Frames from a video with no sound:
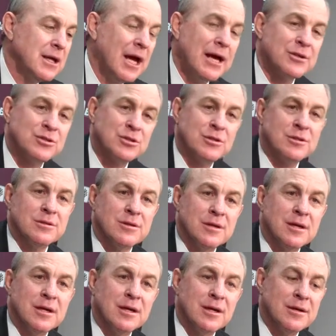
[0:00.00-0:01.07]
Yeah, sure.
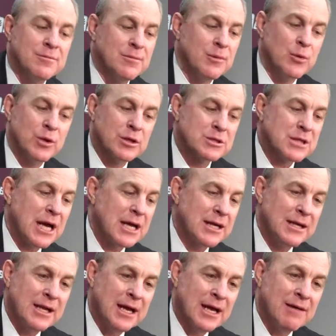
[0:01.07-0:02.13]
We're
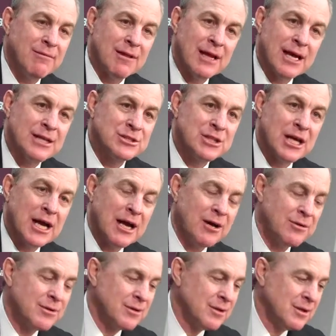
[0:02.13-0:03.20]
excited to have Elijah
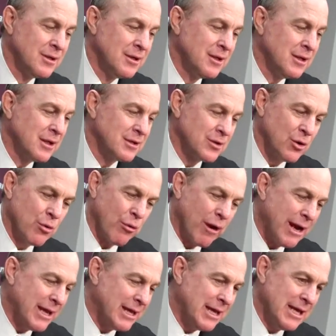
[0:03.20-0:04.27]
out. A
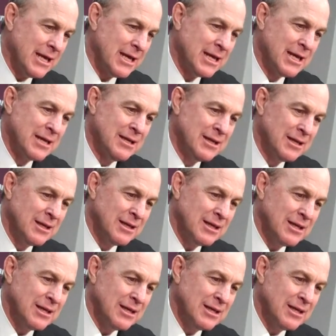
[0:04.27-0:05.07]
great kid.